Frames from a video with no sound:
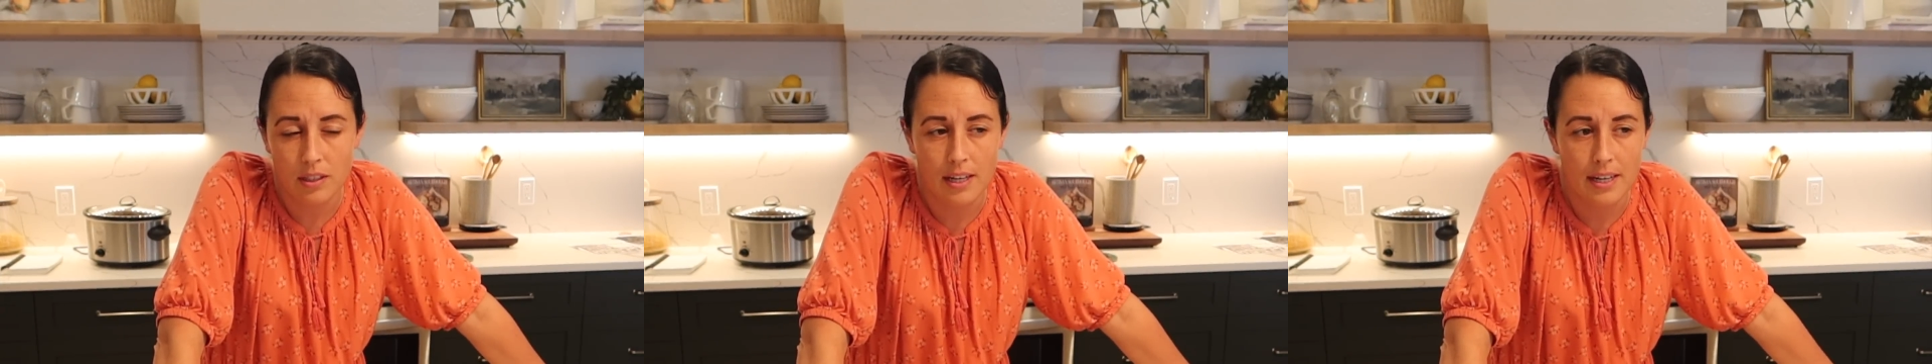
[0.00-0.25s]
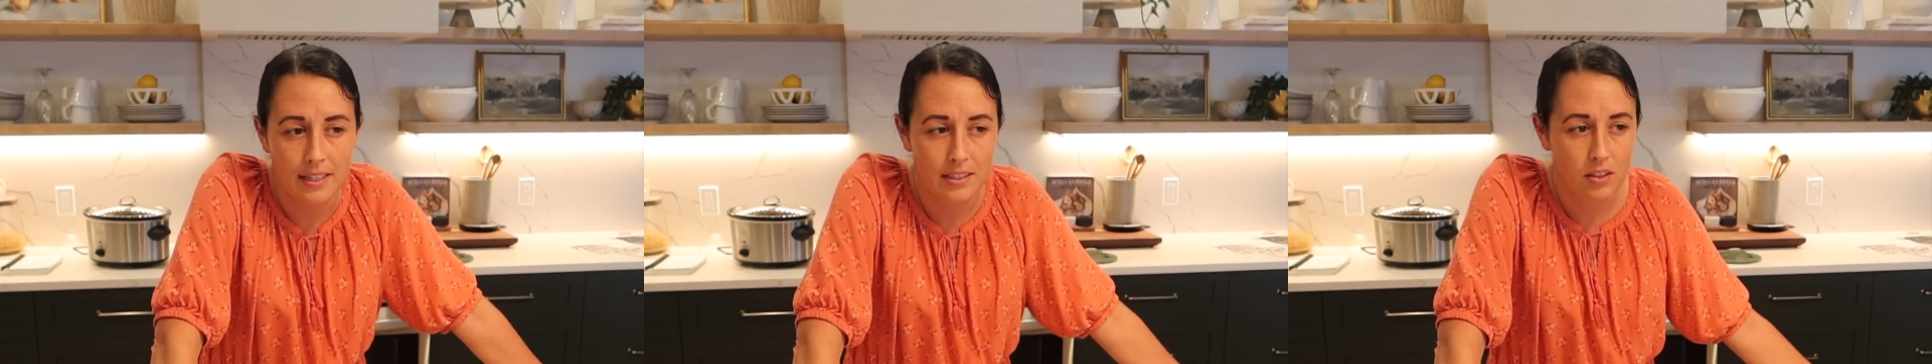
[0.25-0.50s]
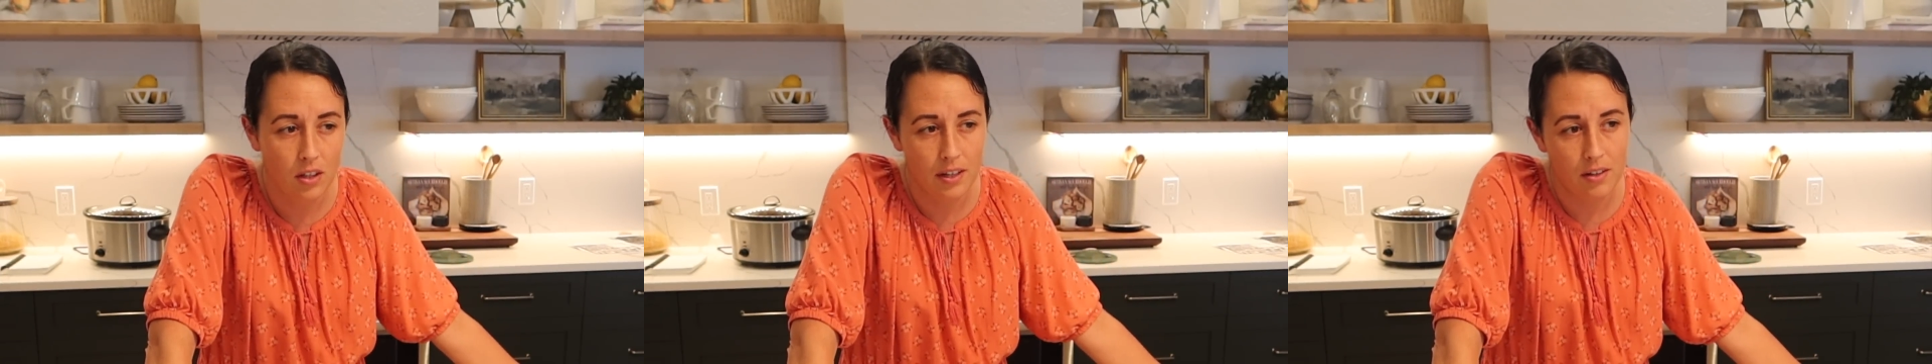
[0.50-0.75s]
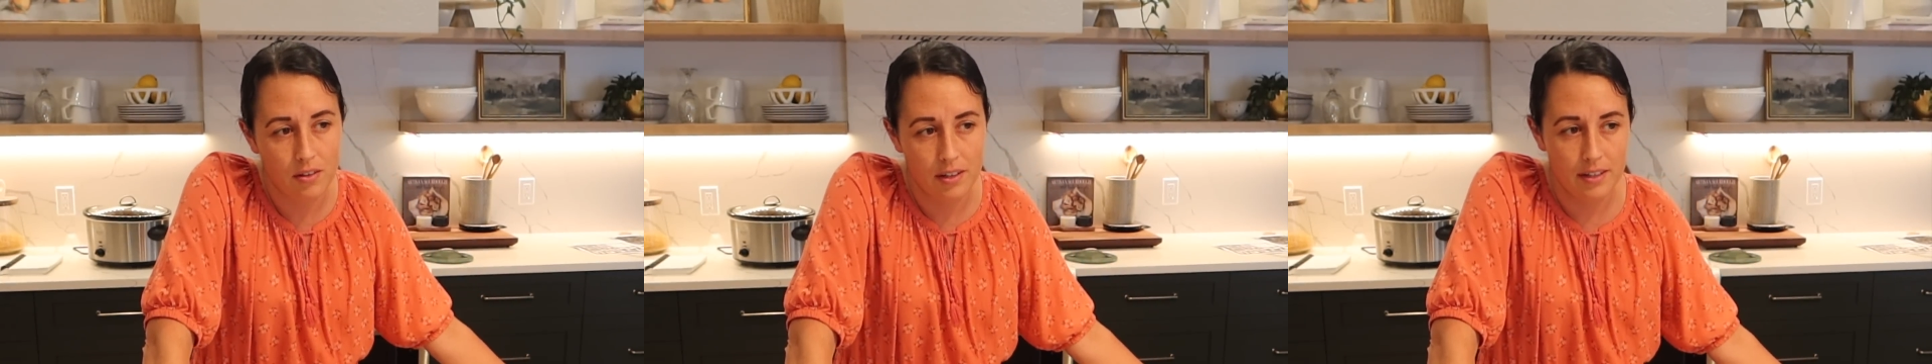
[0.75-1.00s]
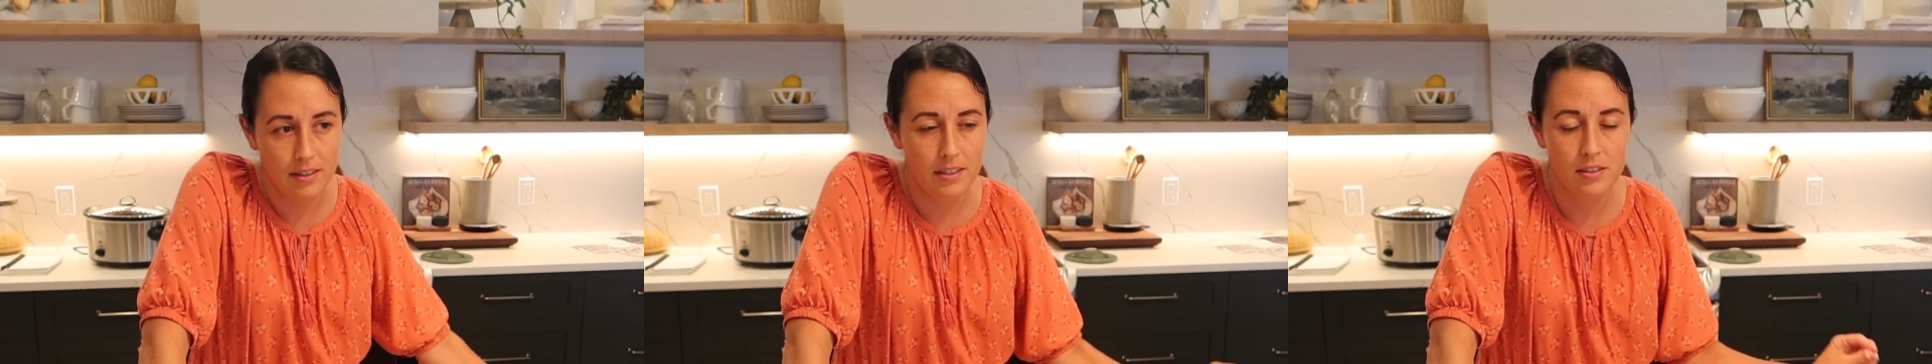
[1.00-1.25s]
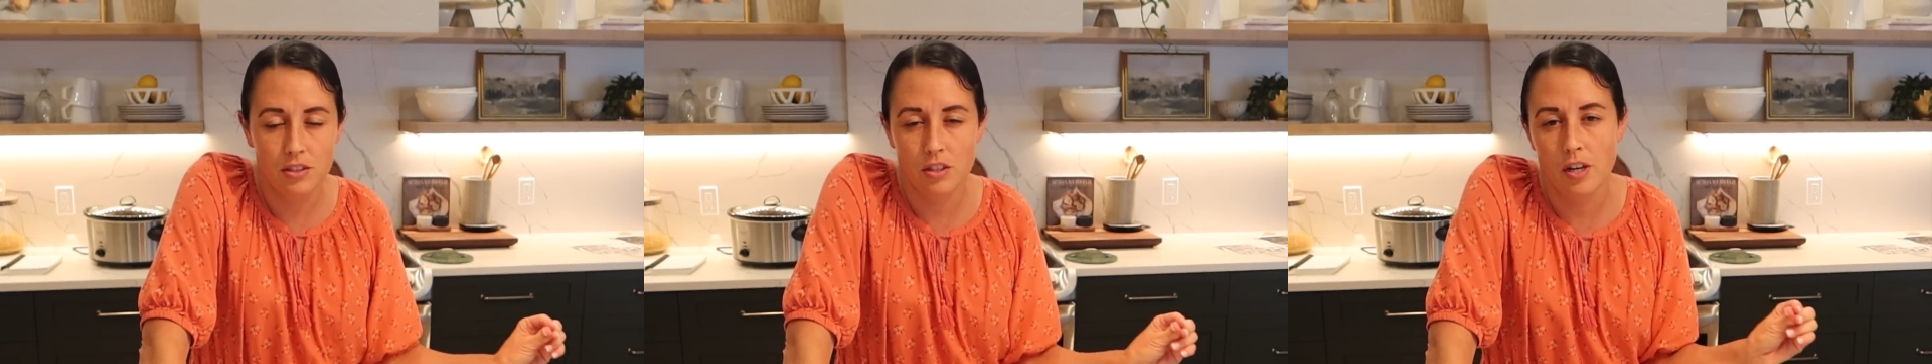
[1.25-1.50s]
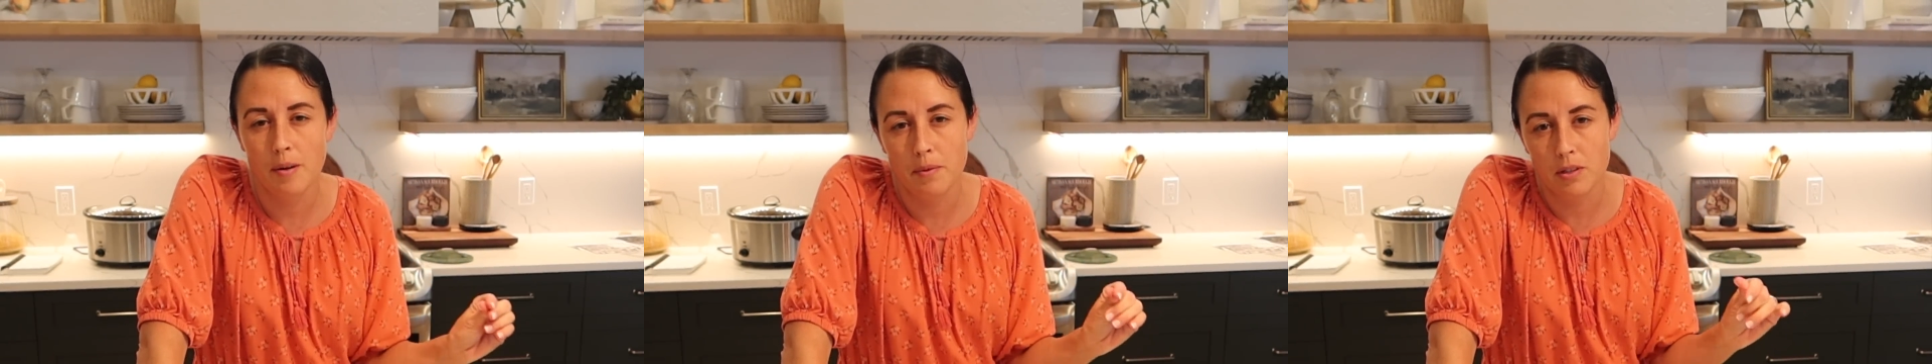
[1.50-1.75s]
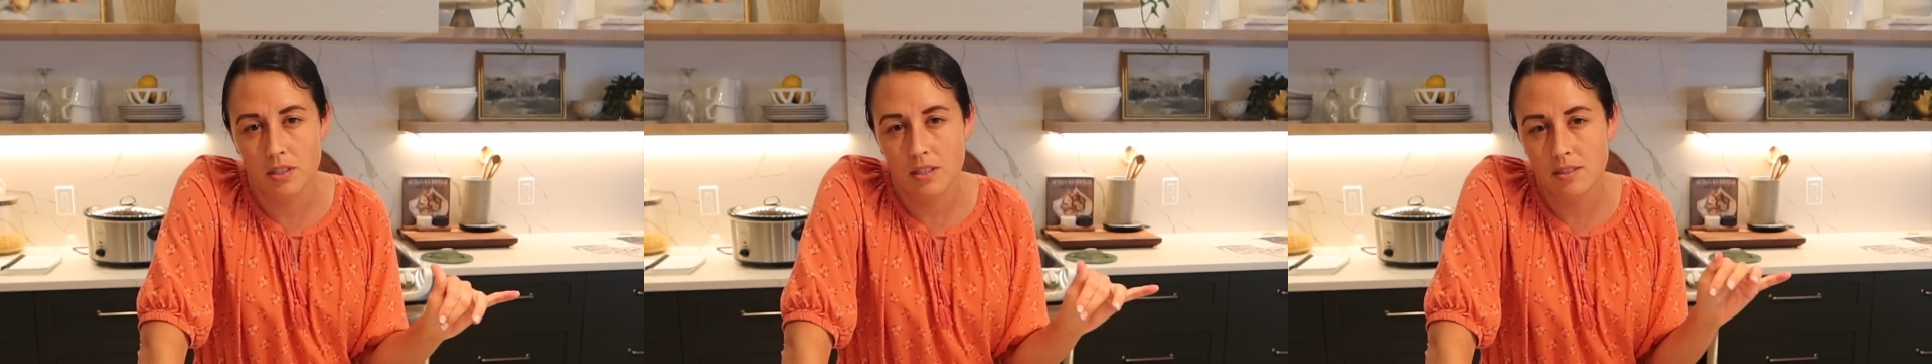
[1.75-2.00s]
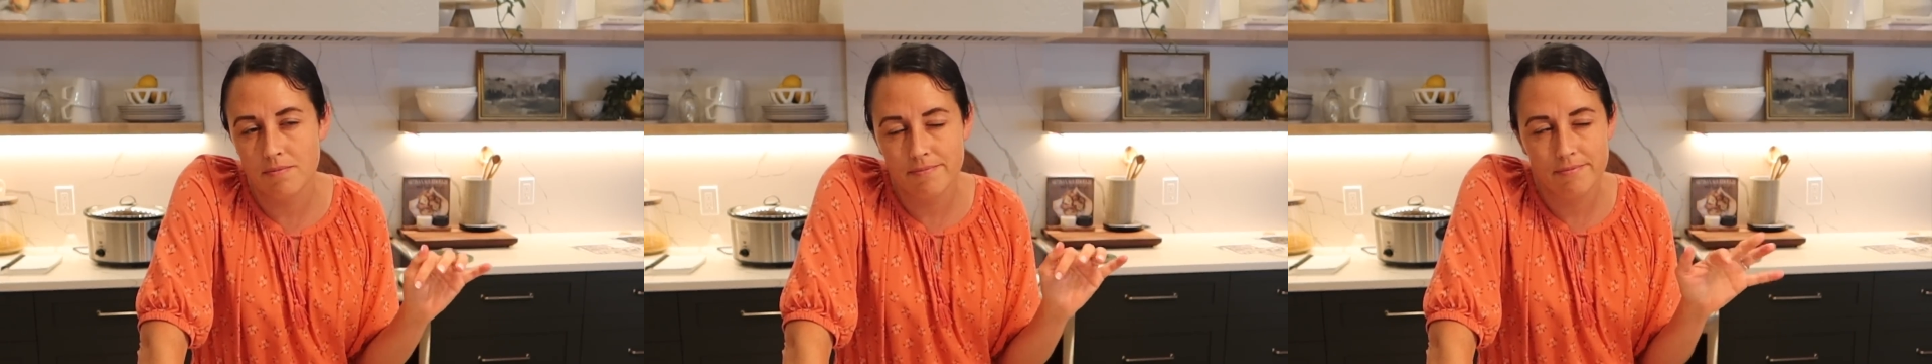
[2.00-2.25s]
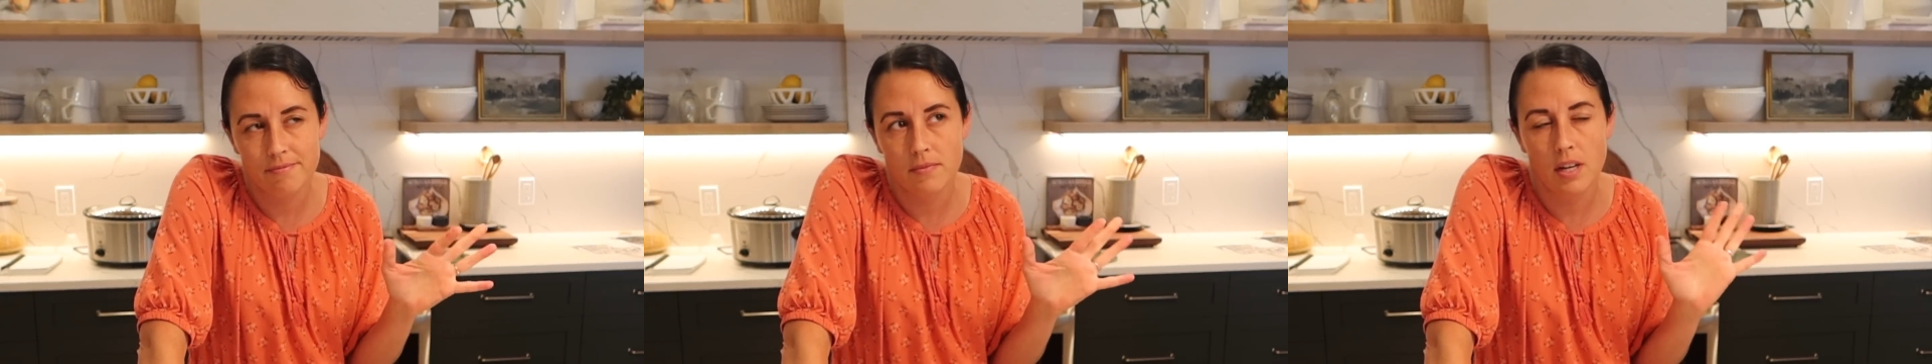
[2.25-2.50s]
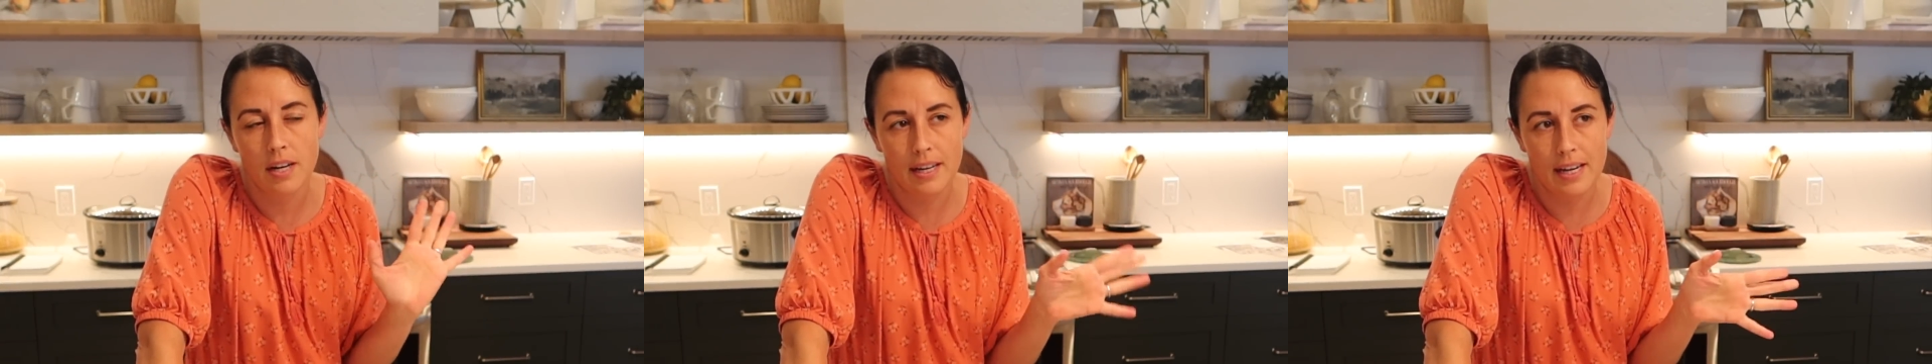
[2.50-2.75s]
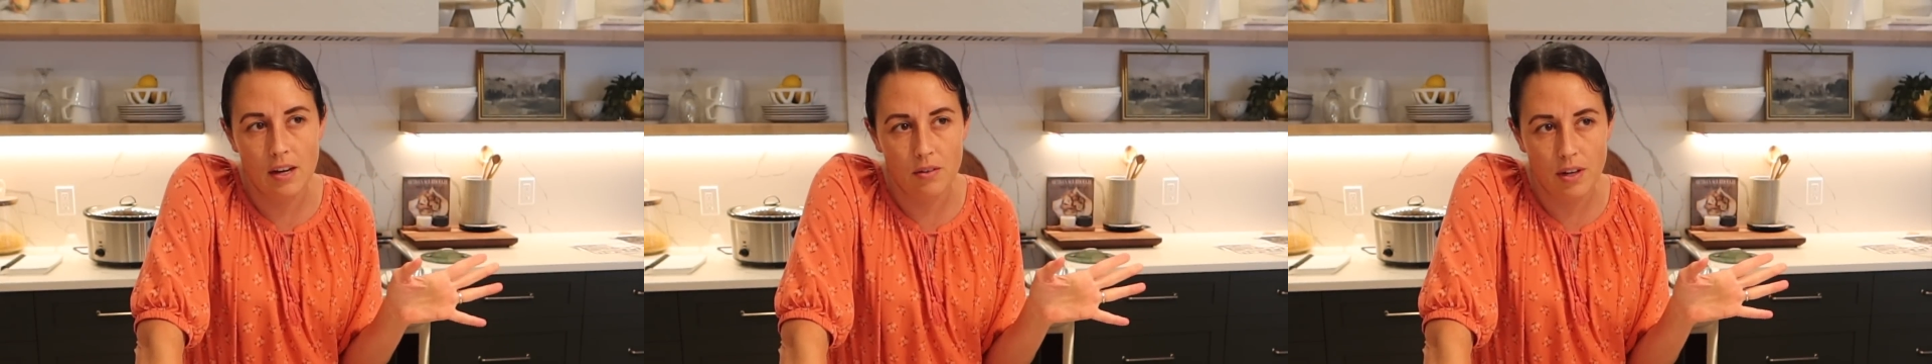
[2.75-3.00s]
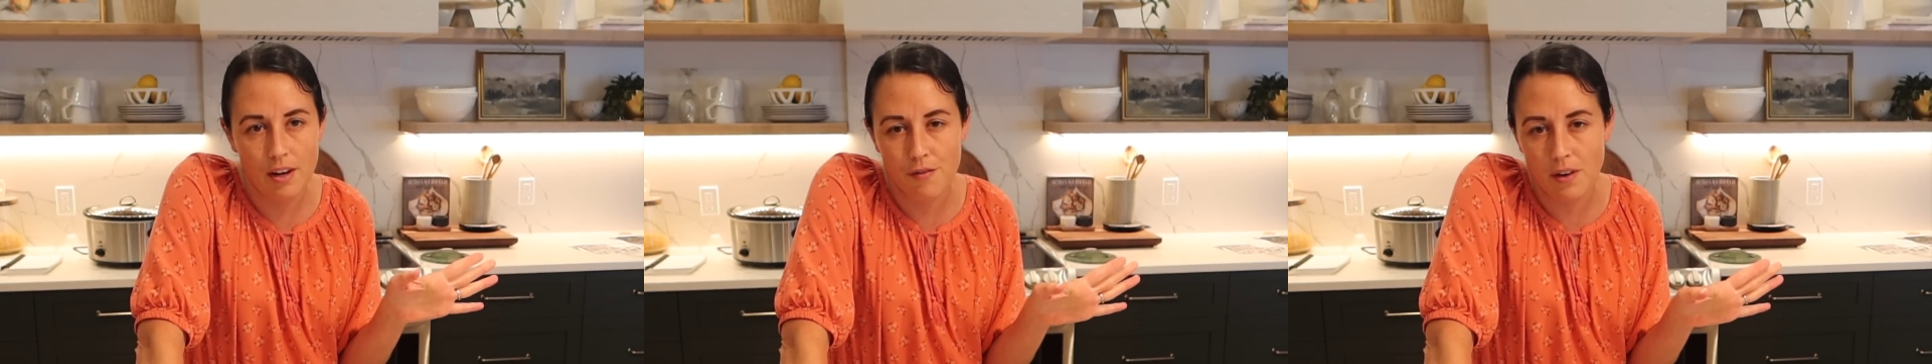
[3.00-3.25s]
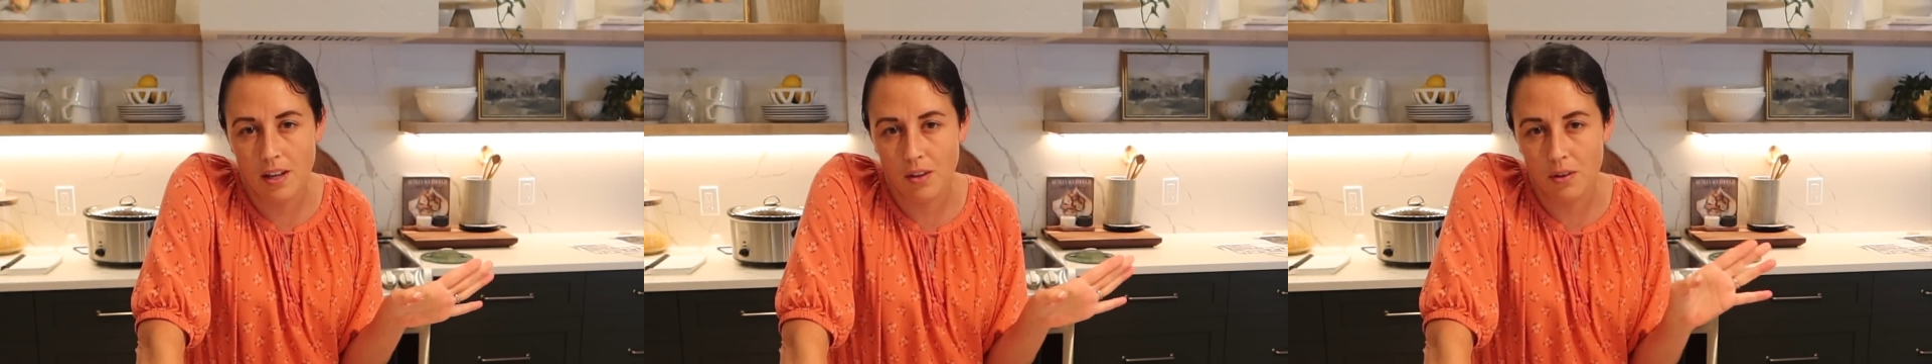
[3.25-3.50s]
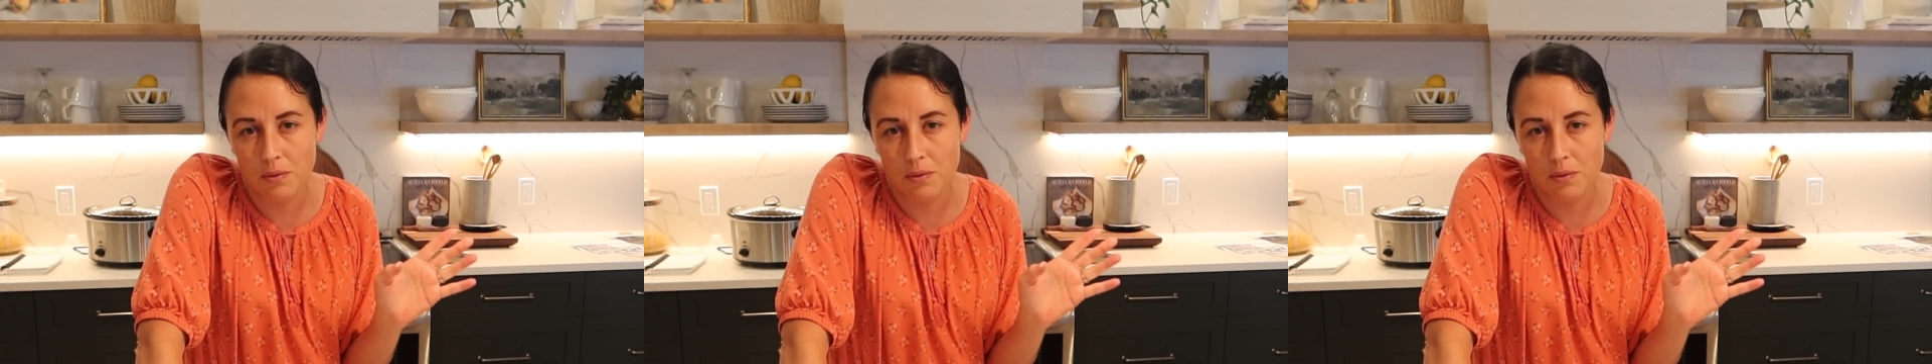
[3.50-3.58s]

I saw it on Instagram. There's a, an account I follow. I